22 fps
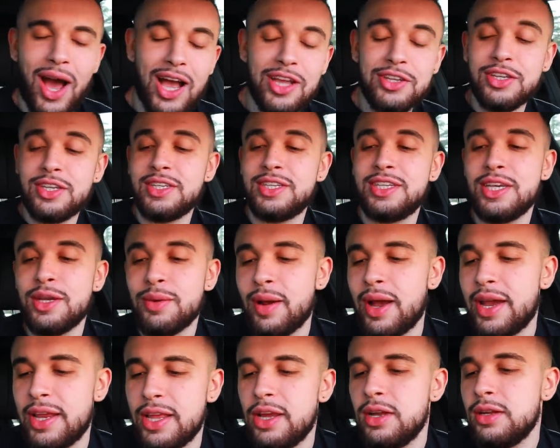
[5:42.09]
As you can see
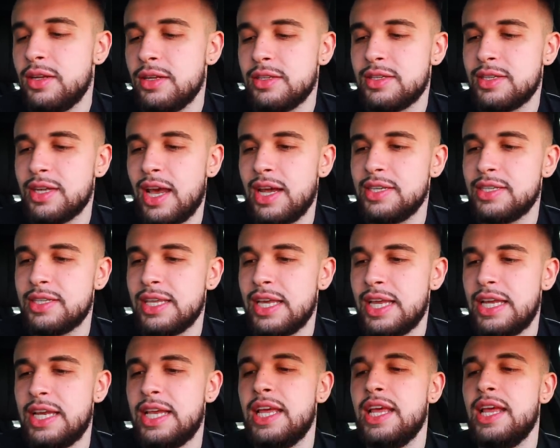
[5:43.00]
right here, let's say I
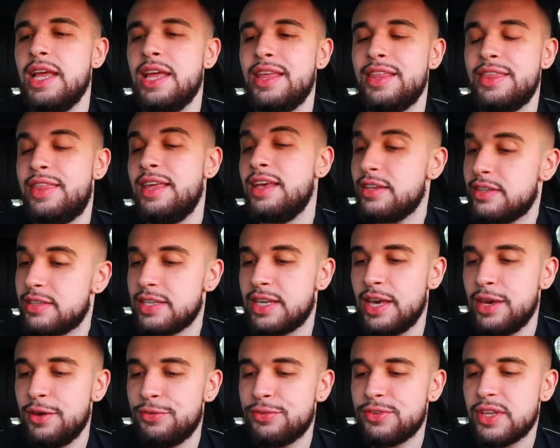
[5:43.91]
send this
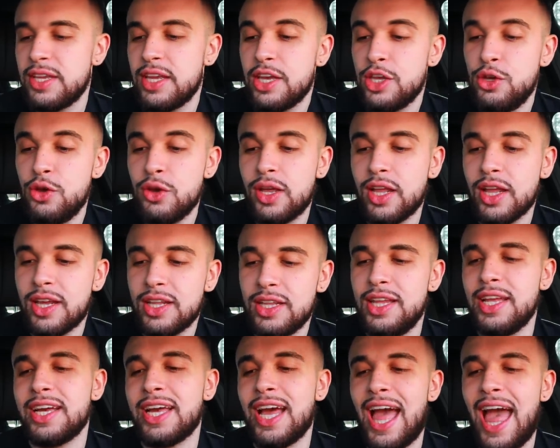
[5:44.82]
gift. You can
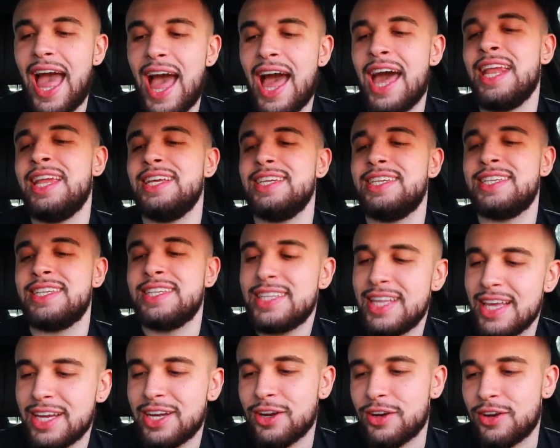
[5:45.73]
click add
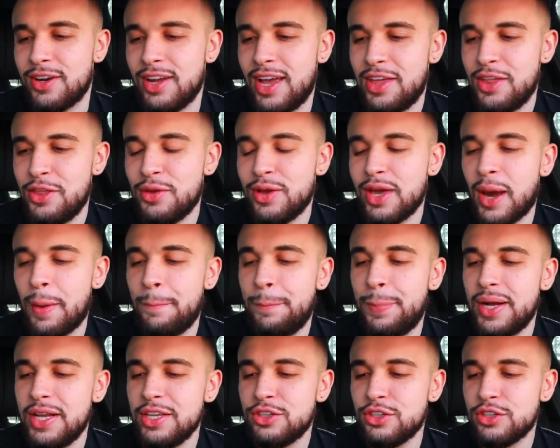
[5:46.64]
sticker. And you got a
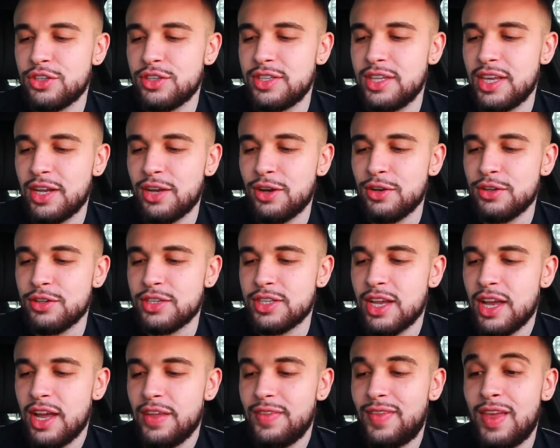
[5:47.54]
bunch of
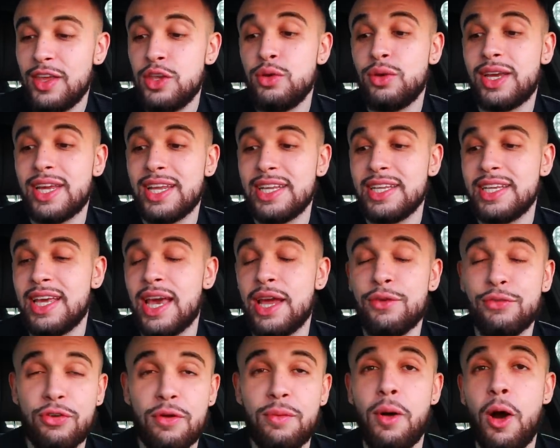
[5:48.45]
stickers that you can
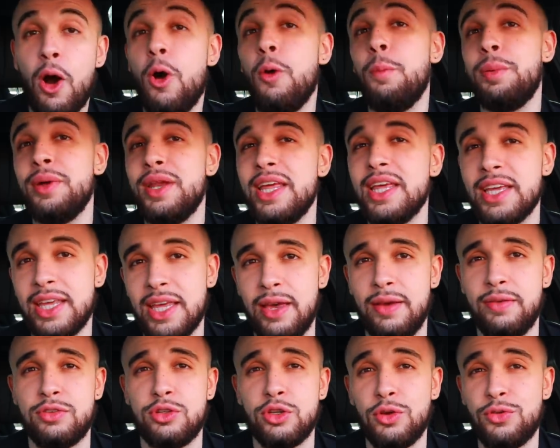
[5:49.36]
get from opening
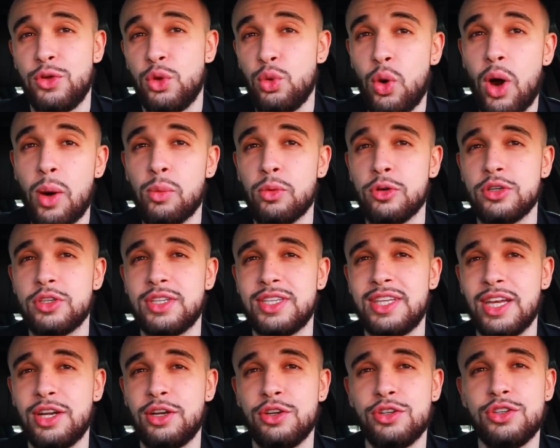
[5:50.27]
gifts. So if you want more
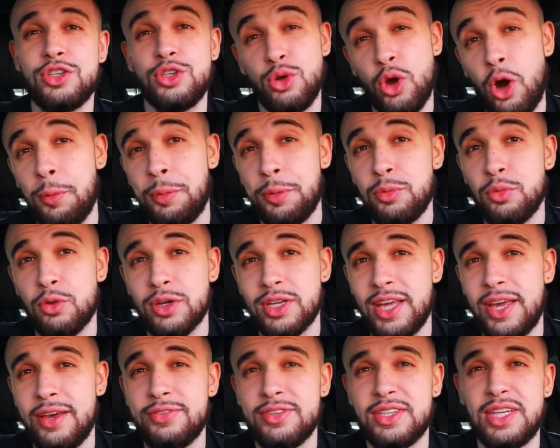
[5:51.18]
stickers, you open more
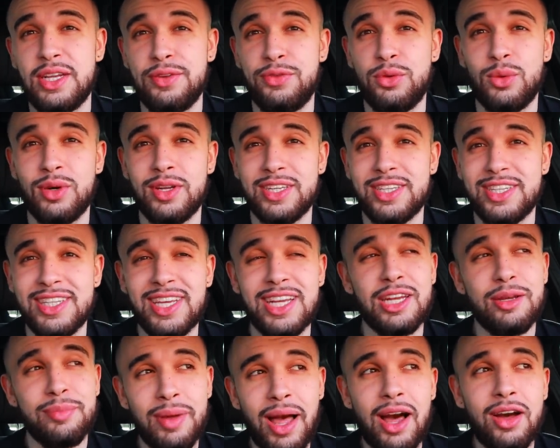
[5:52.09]
gifts, and if you want to
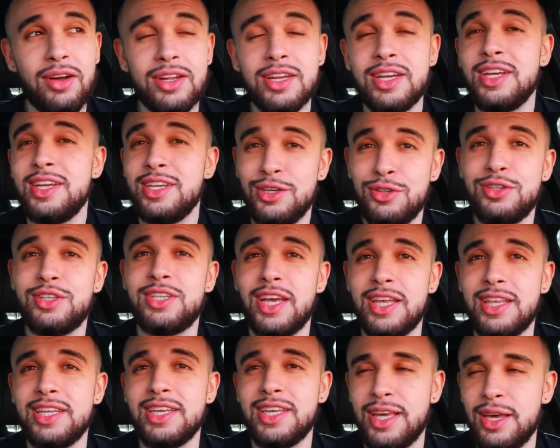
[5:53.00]
send them out, you
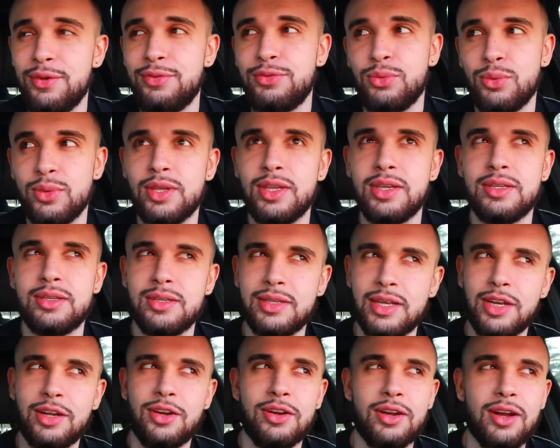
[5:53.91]
send the gift with a
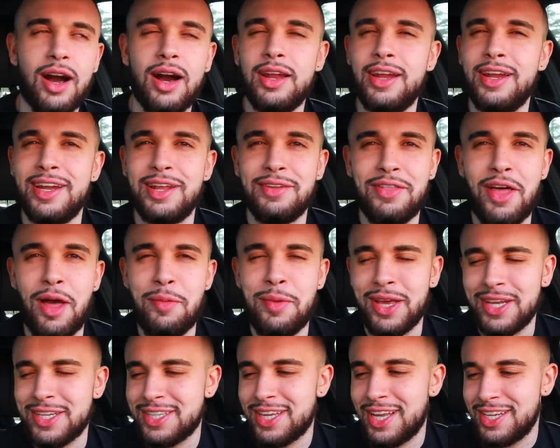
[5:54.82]
sticker on it, if that
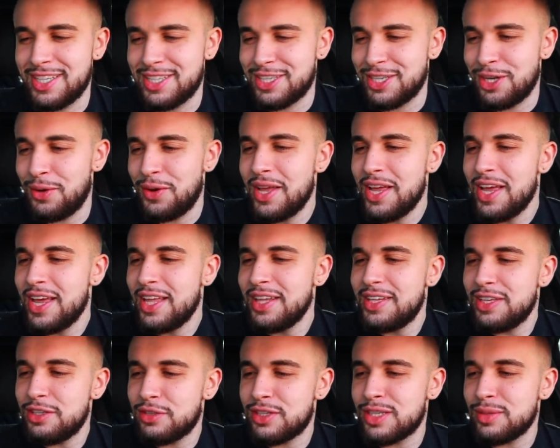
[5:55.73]
makes sense. So
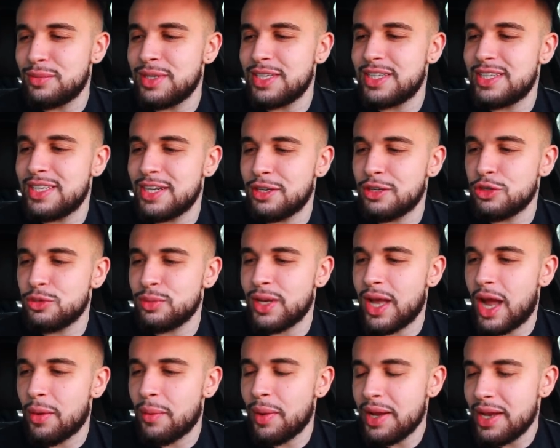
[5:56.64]
these are some of the stickers we
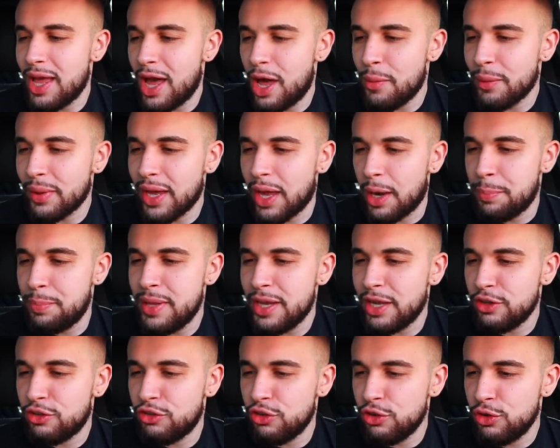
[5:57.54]
got right now. We got a
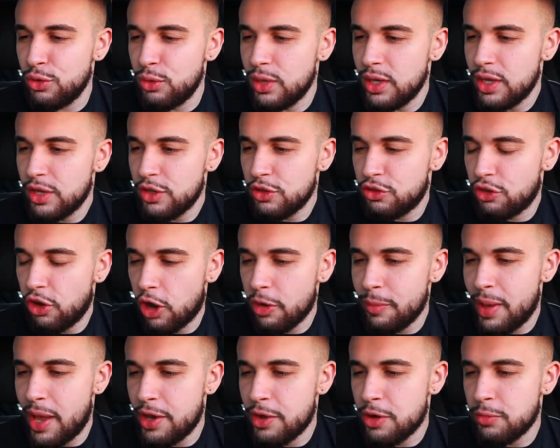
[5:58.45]
Pikachu,
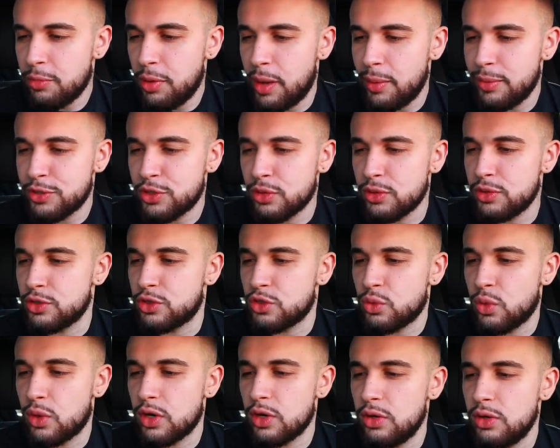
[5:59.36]
Charmander, Bulbasaur, and
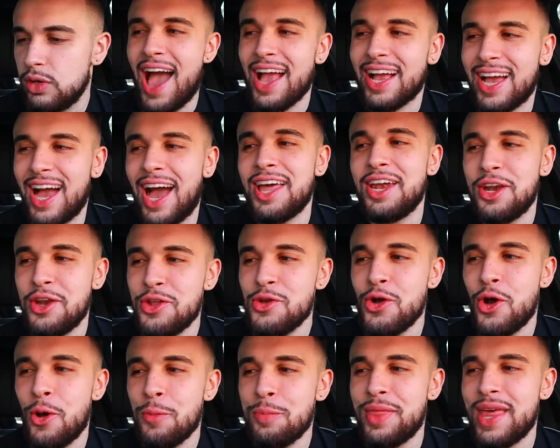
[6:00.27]
Squirtle. I kind of
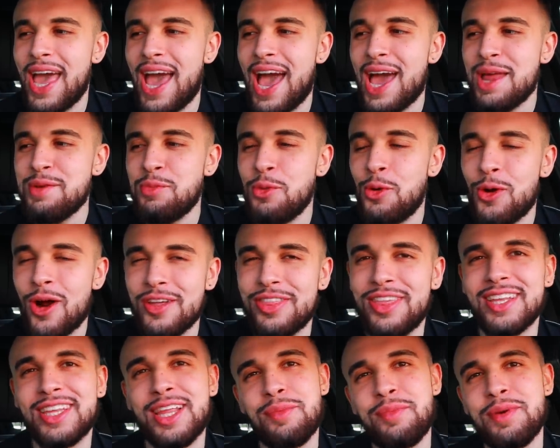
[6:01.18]
do hope they add more. I
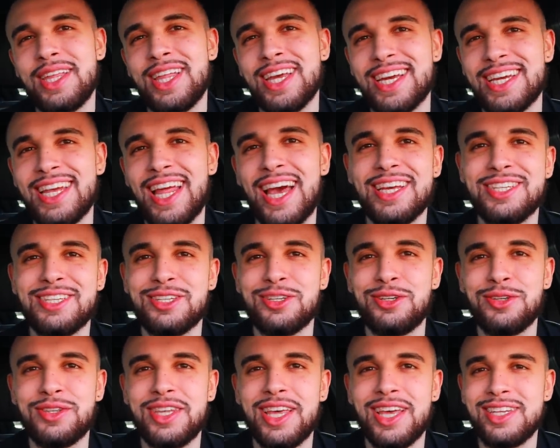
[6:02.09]
think that'd be like a nice
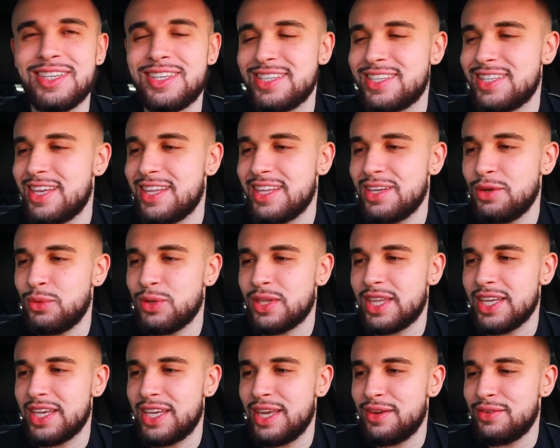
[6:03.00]
little thing to send
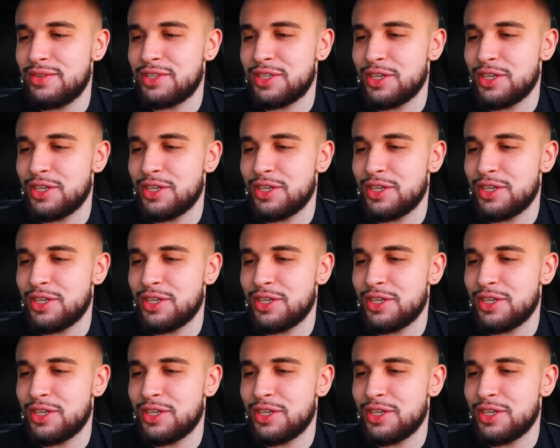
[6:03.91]
with the gift.